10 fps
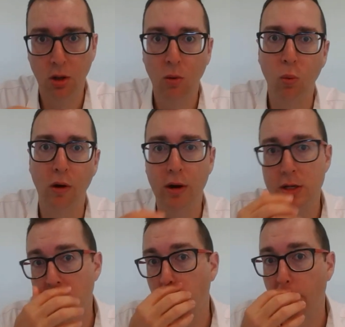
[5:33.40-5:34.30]
Whereas
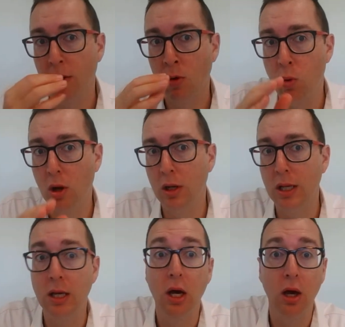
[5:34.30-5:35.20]

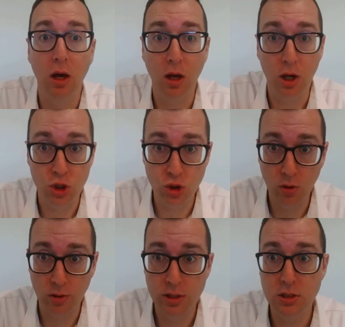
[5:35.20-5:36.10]
quality
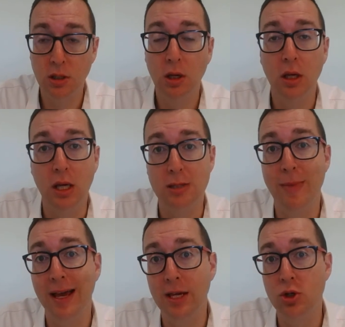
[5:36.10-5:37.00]
assurance is
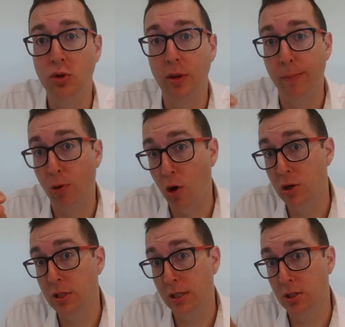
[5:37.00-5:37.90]
making sure the
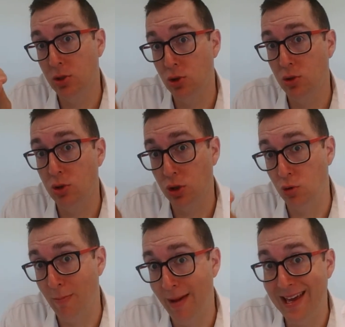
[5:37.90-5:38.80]
processes used to
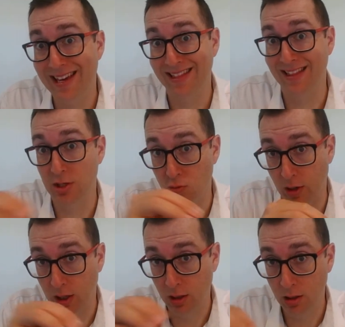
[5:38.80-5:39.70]
make this
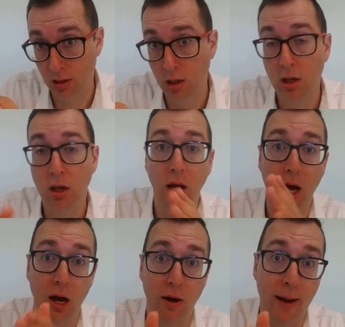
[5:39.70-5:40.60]
ring
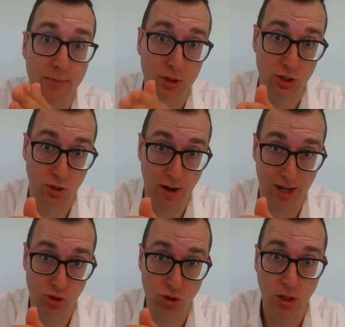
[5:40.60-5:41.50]
are up to
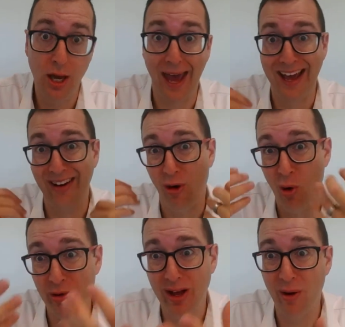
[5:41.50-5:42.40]
scratch and
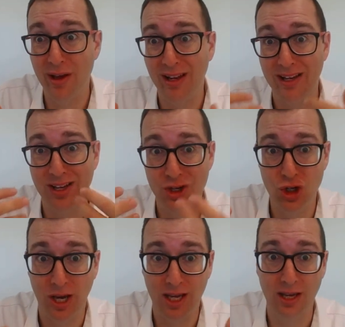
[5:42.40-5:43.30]
ongoingly
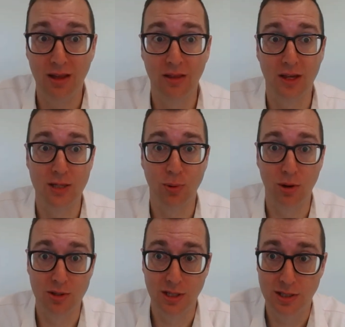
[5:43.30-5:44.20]
checking these
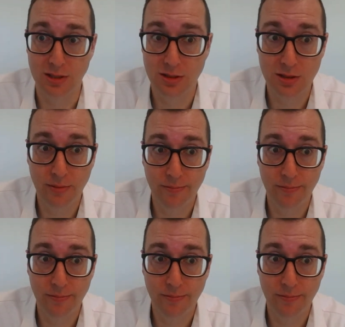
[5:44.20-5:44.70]
processes.